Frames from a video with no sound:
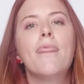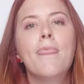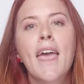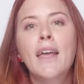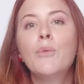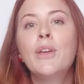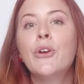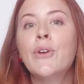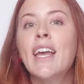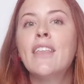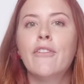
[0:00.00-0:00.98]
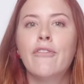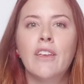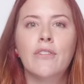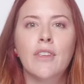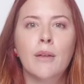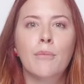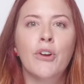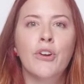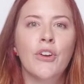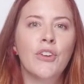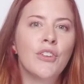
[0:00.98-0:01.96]
Then we create the face
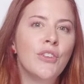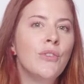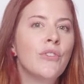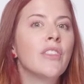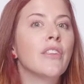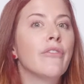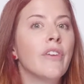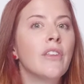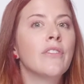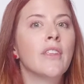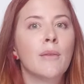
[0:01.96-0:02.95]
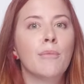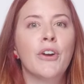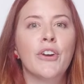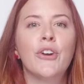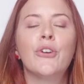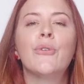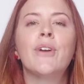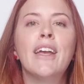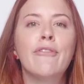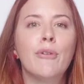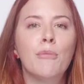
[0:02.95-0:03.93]
landmarker using the face landmarker
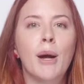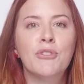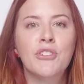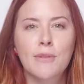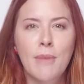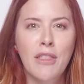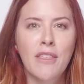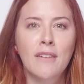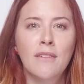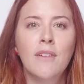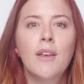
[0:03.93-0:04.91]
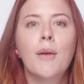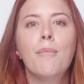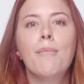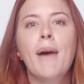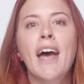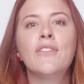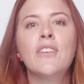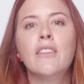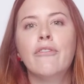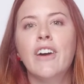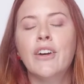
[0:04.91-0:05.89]
create from options method
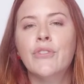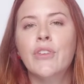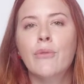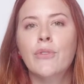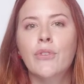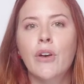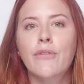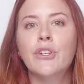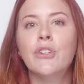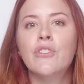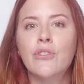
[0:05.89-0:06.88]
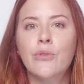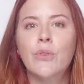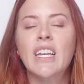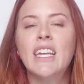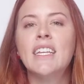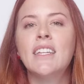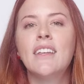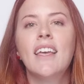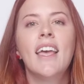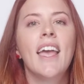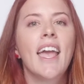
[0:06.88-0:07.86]
passing the file set resolver you just created
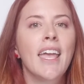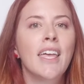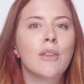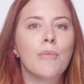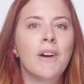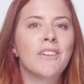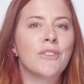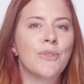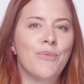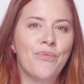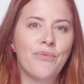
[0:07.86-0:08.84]
and the model.